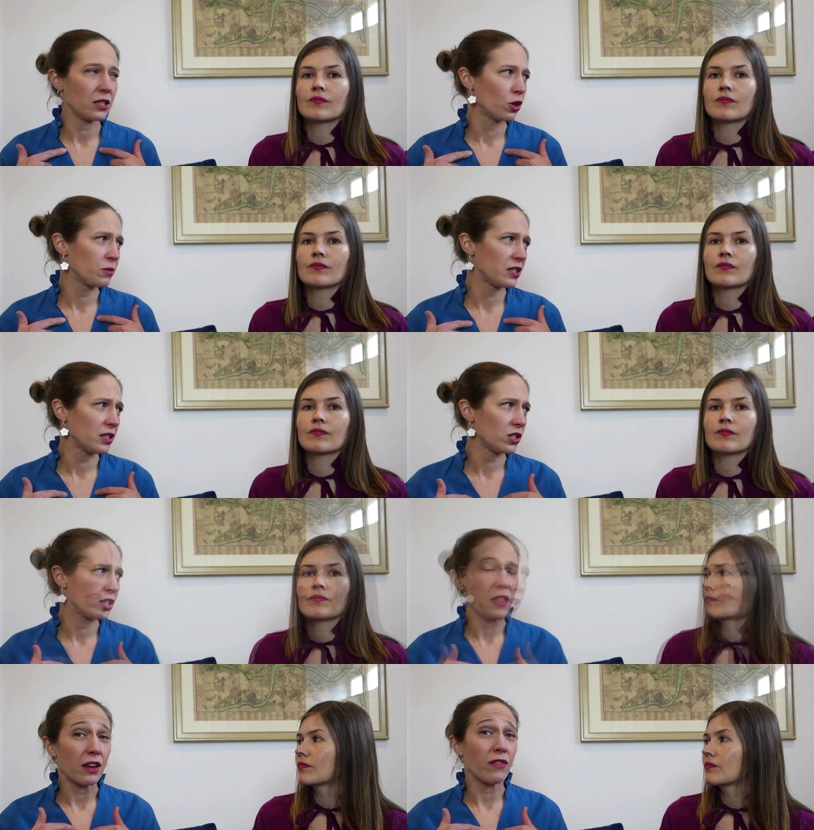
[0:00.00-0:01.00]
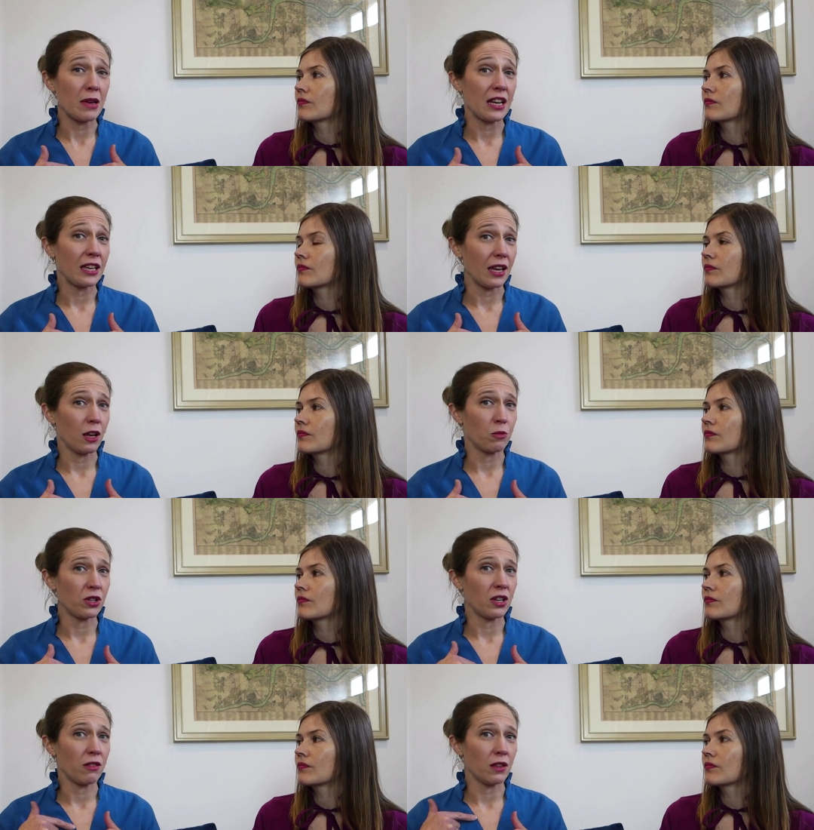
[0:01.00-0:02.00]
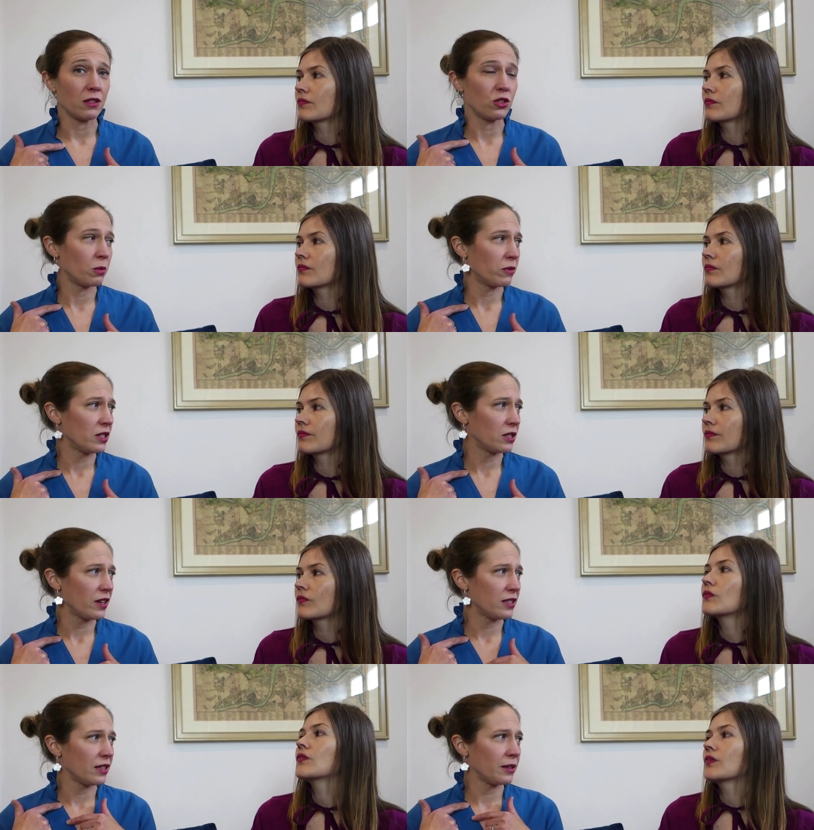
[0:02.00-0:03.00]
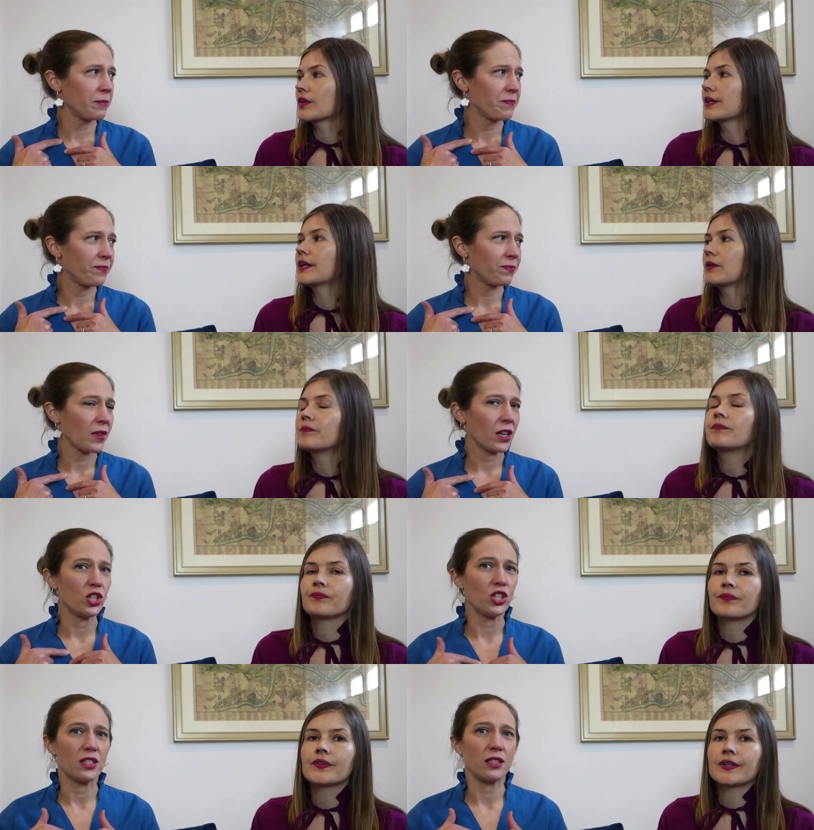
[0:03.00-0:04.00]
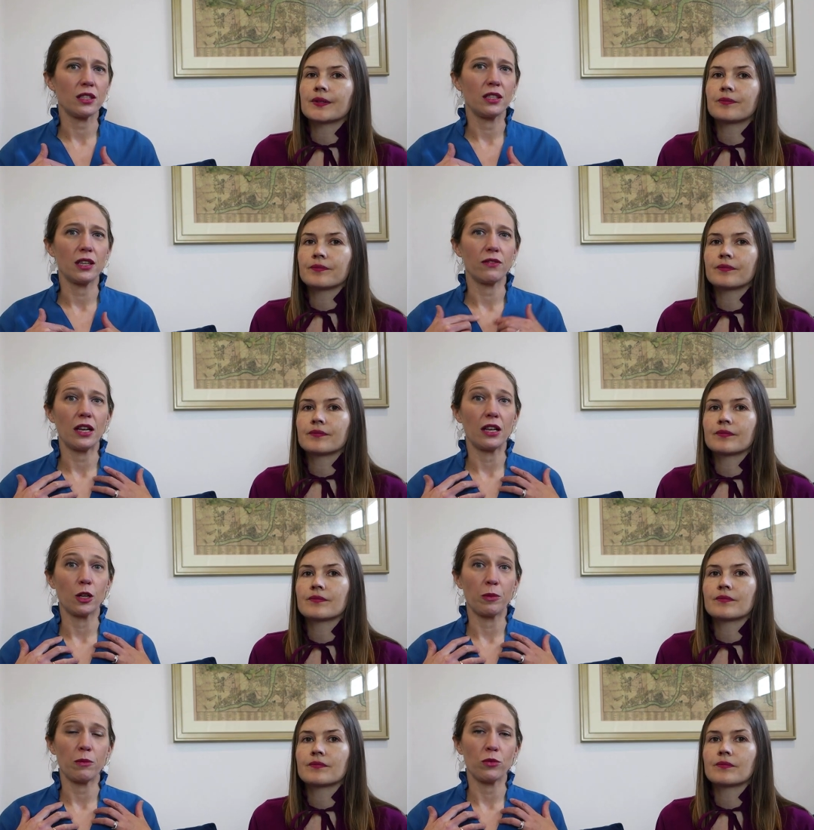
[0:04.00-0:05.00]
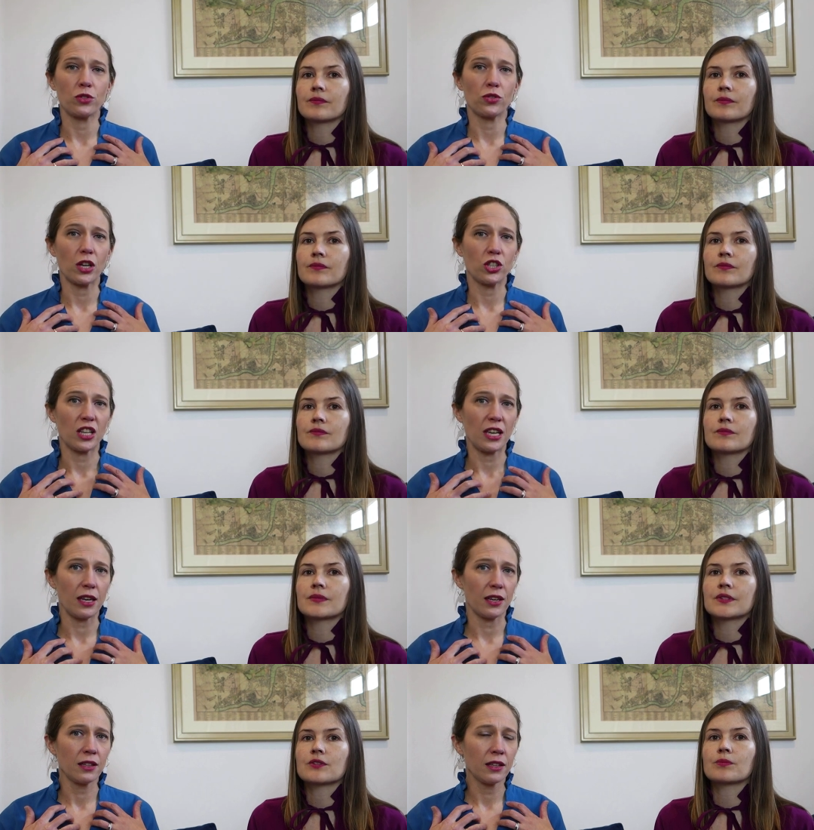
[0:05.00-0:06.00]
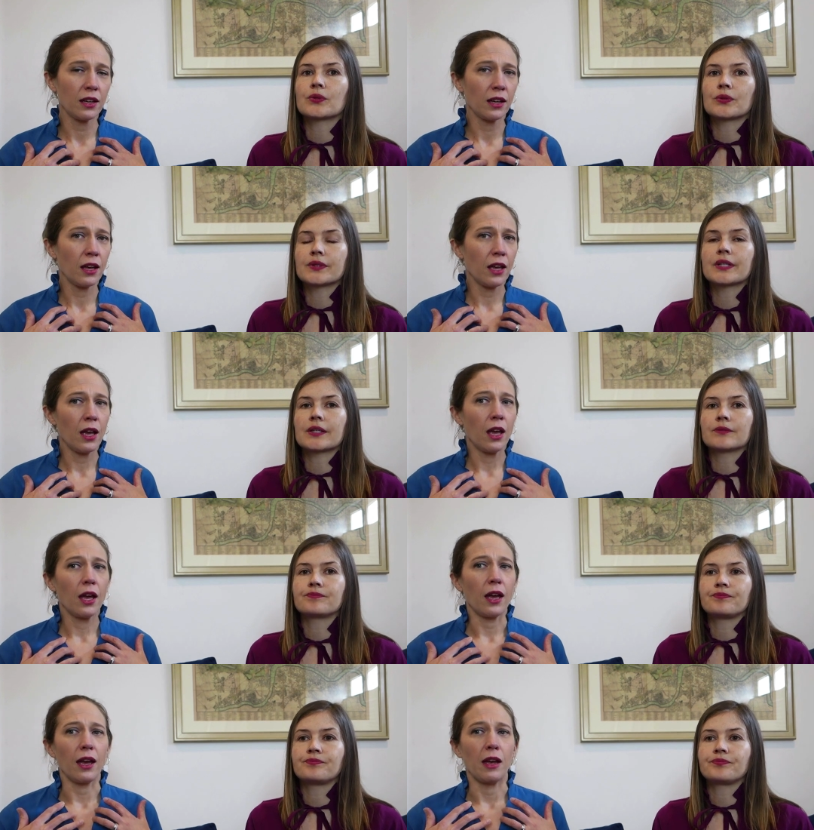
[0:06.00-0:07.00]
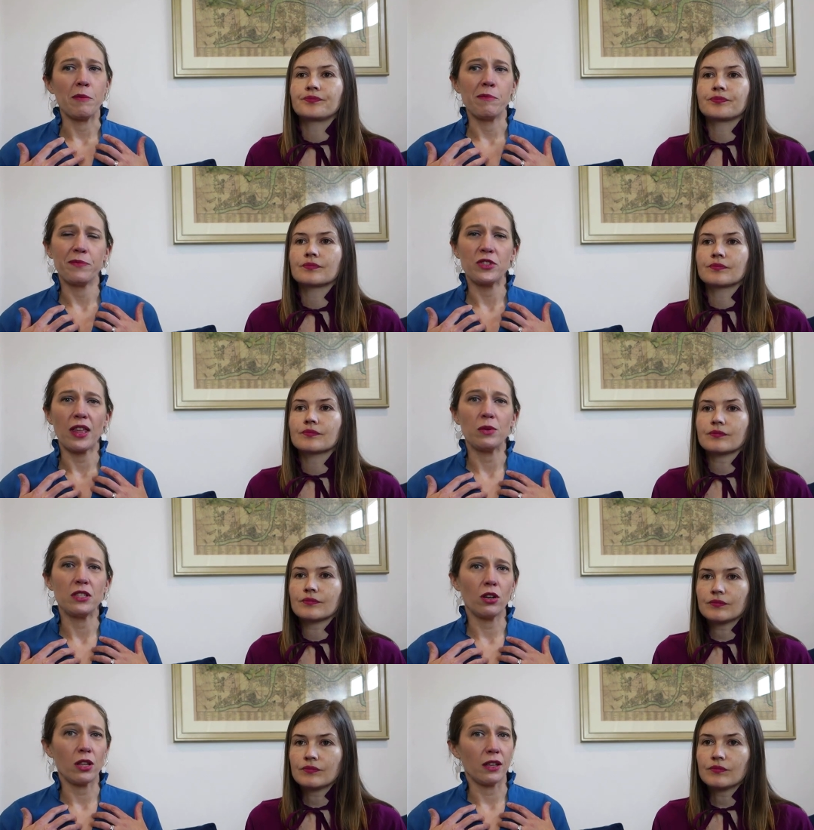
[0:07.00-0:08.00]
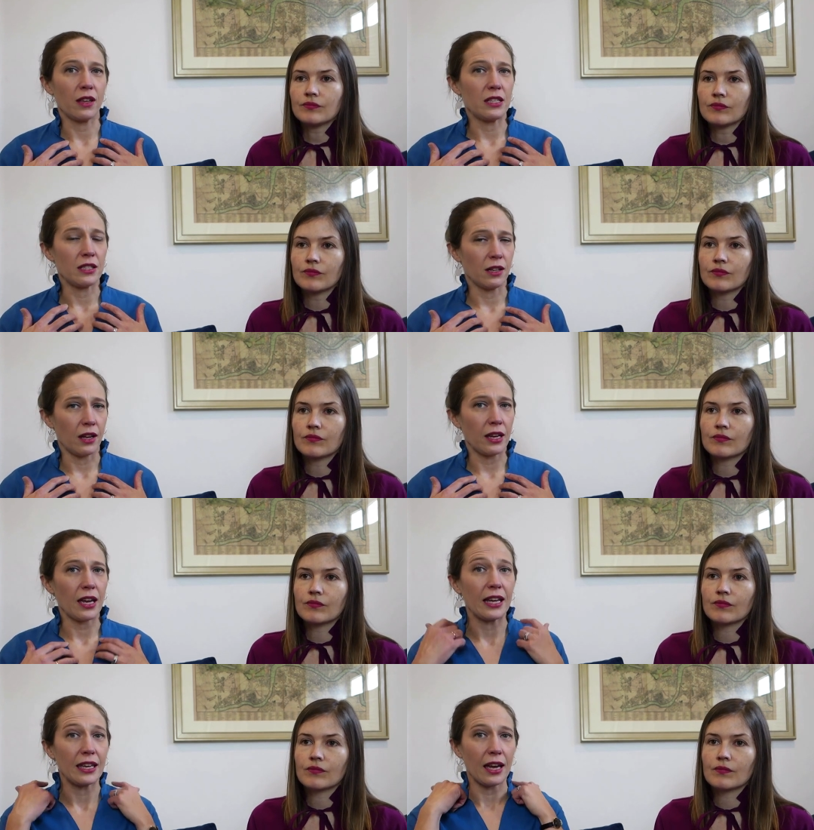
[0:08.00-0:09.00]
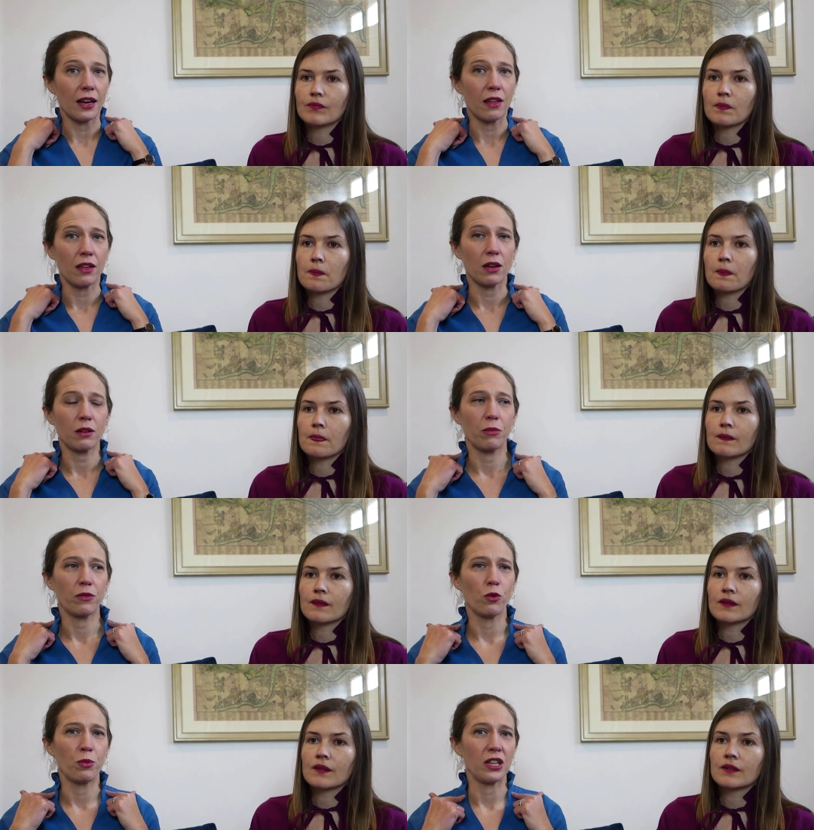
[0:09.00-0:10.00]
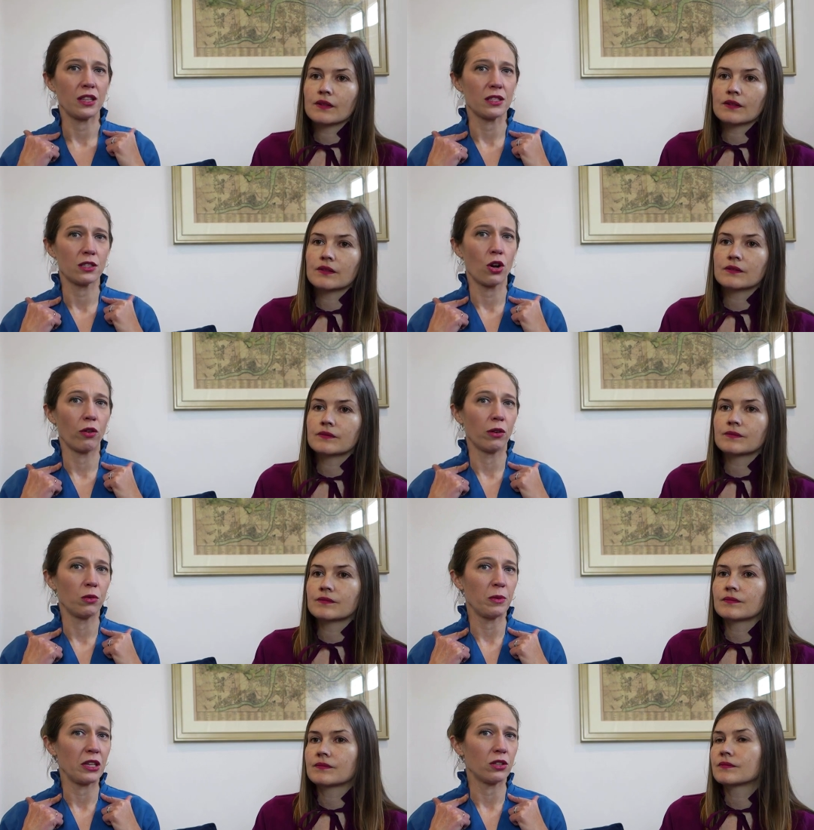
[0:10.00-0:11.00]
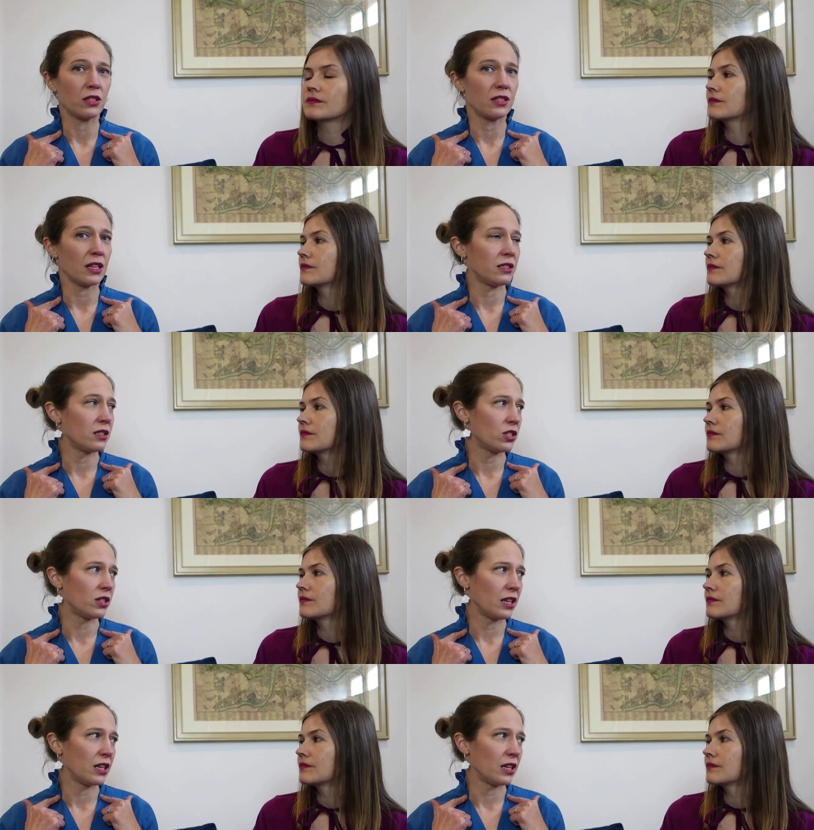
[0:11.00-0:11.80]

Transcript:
Speaker 1: I top stitched. I think if I made it again, I'd put in a thin strip of interfacing. Yeah. To just yeah. give it a little bit more structure here.
Speaker 2: Support. Yeah.
Speaker 1: Um, so that was the only thing that I didn't like. And again, I think before putting in this collar, it would have been good to stay stitch the